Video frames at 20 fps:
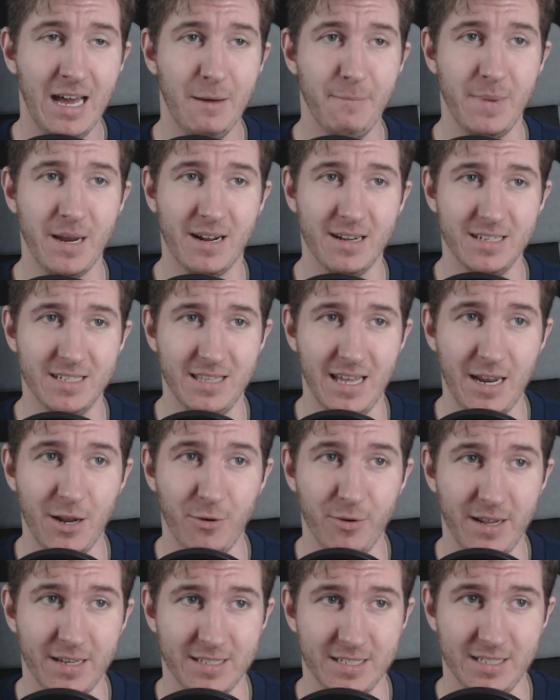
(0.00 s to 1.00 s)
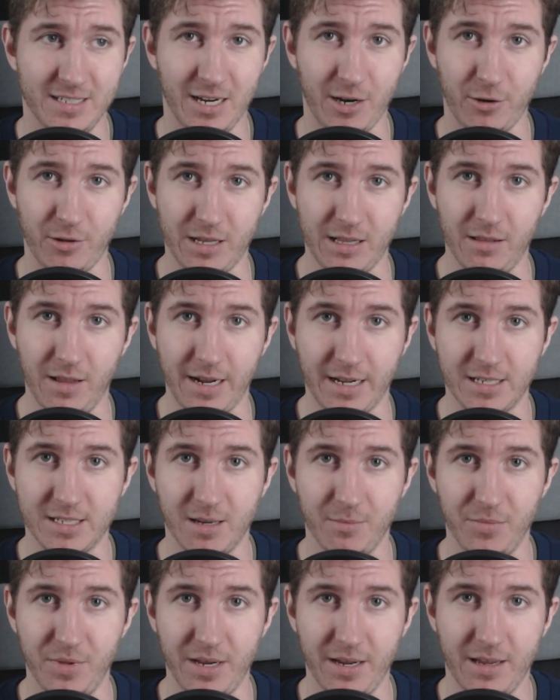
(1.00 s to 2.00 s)
because they don't necessarily like
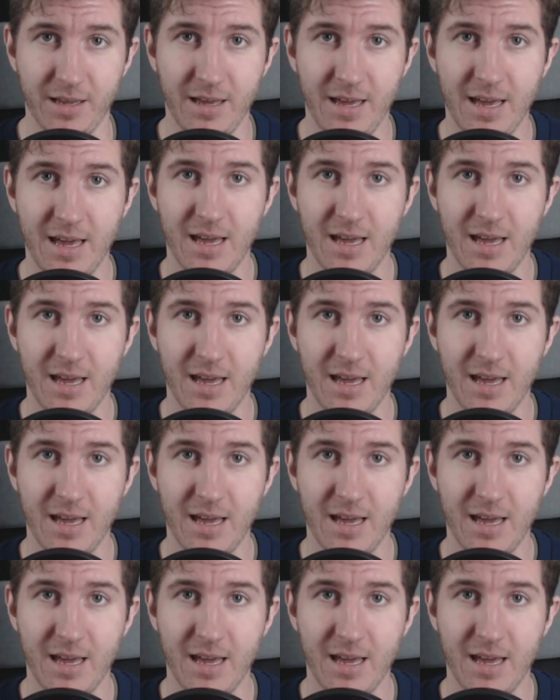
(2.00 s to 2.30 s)
something.